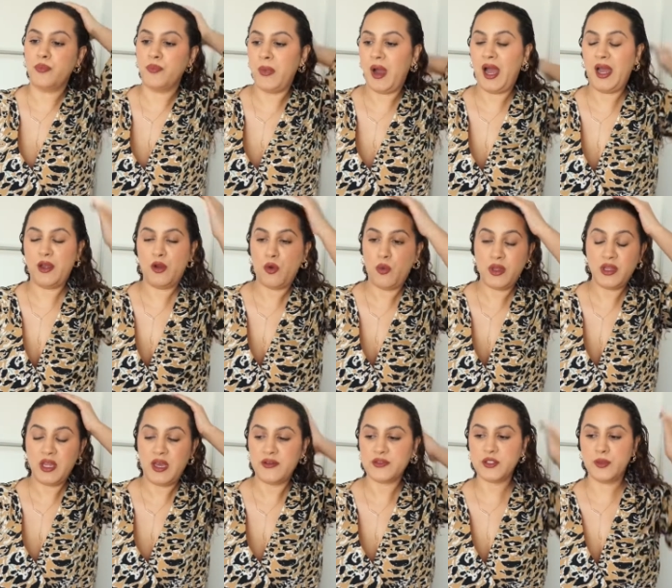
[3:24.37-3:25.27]
I
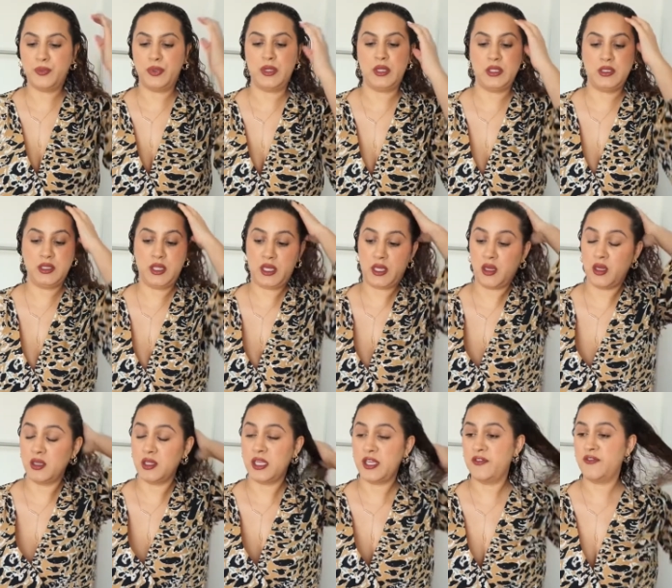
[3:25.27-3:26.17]
always have to put in like a
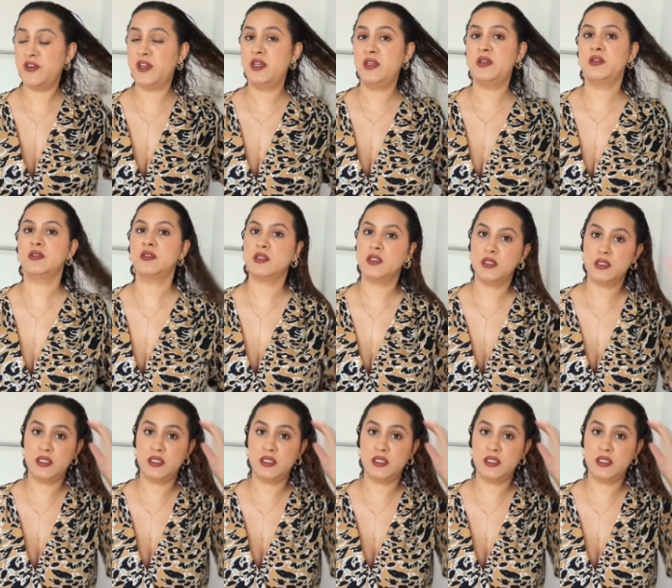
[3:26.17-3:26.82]
leave-in to